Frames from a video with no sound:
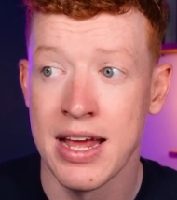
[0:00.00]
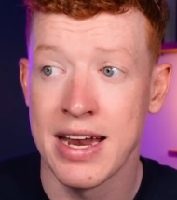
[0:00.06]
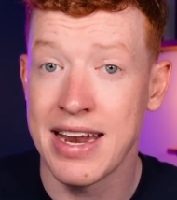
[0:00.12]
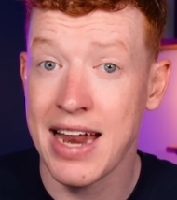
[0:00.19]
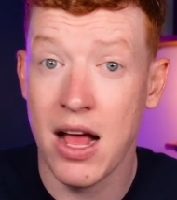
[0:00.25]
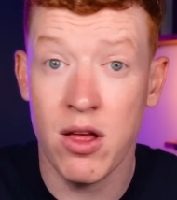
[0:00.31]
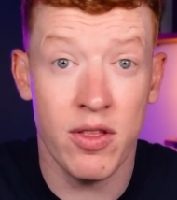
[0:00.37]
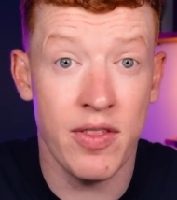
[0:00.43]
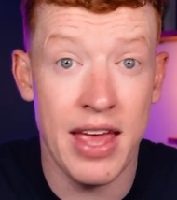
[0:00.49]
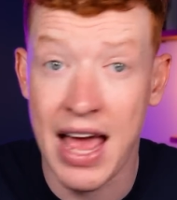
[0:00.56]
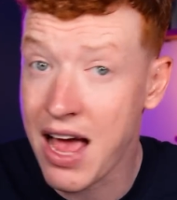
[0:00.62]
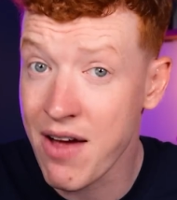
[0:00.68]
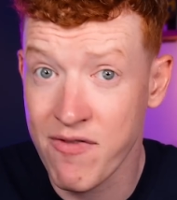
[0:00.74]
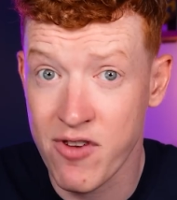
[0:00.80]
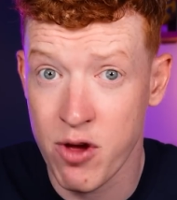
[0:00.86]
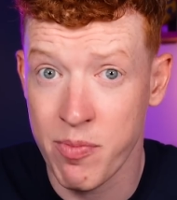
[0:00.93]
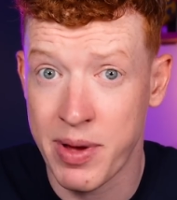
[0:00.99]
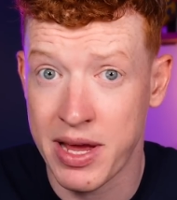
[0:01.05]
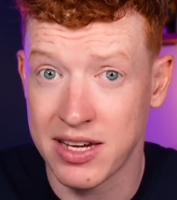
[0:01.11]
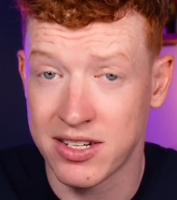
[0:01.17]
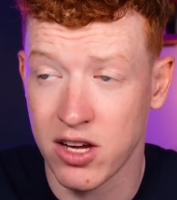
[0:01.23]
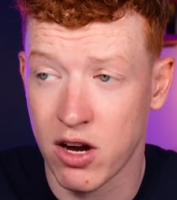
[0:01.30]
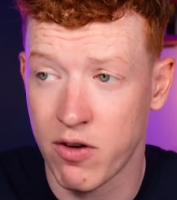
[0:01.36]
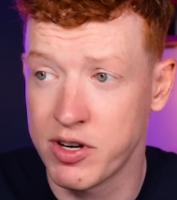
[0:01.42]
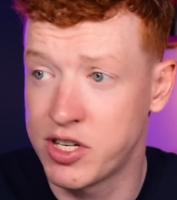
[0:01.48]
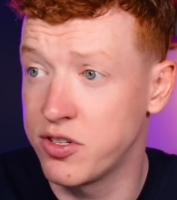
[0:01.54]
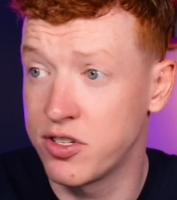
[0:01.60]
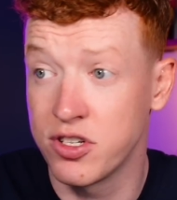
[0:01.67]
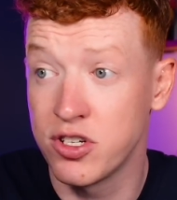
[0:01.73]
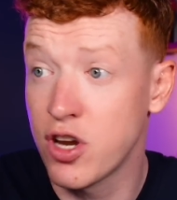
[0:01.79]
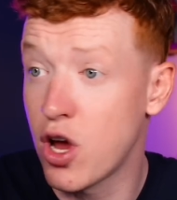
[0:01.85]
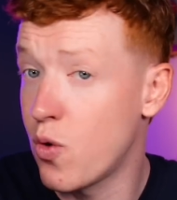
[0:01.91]
Now that they have no PSR issues,
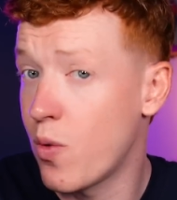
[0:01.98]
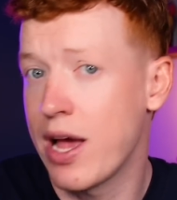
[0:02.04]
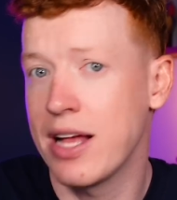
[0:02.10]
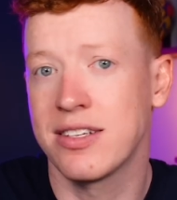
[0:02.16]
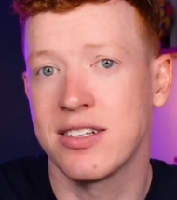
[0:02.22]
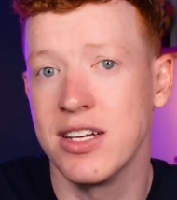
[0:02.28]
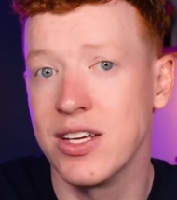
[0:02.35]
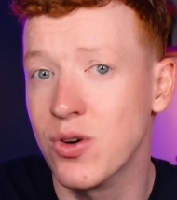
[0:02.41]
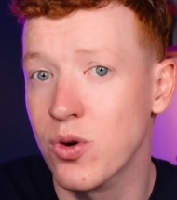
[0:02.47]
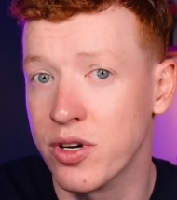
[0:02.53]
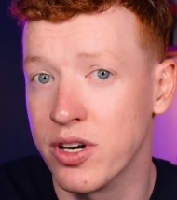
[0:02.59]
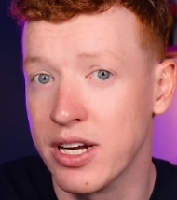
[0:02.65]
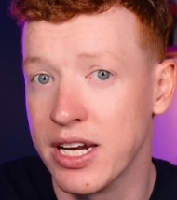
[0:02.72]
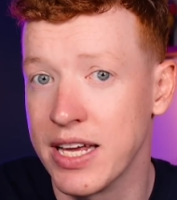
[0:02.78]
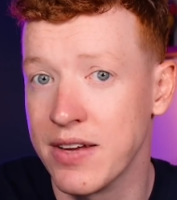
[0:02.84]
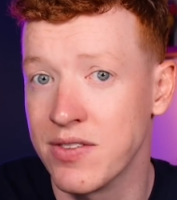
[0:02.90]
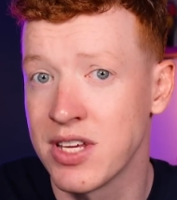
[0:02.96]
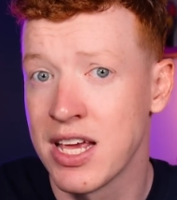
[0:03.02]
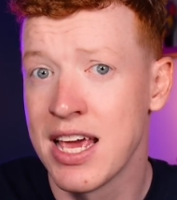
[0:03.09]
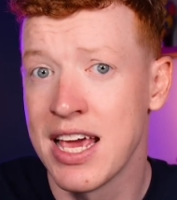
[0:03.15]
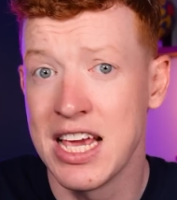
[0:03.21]
there's no way Anthony Gordon leaves.